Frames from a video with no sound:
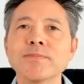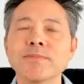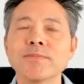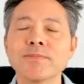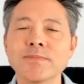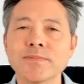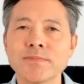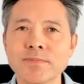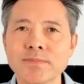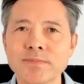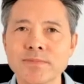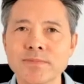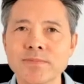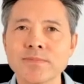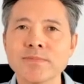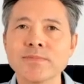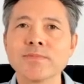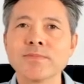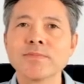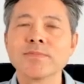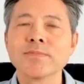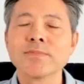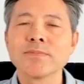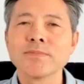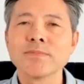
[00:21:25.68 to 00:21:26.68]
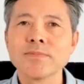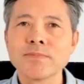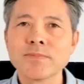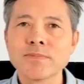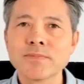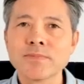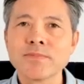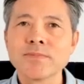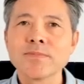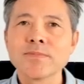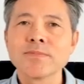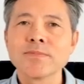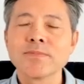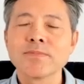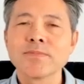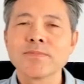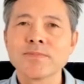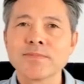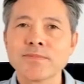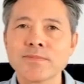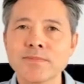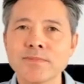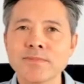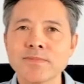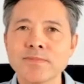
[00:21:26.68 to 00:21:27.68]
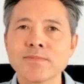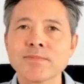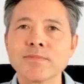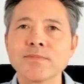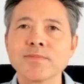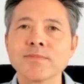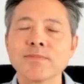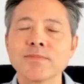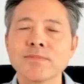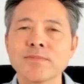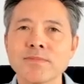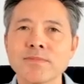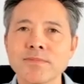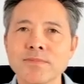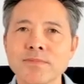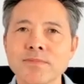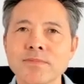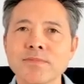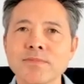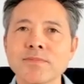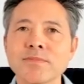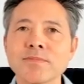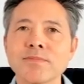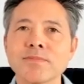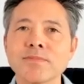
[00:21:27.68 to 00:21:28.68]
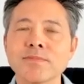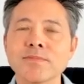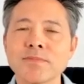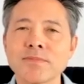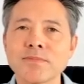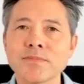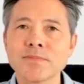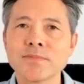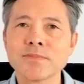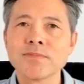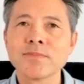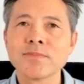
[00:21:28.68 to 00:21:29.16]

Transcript: This person isn't speaking.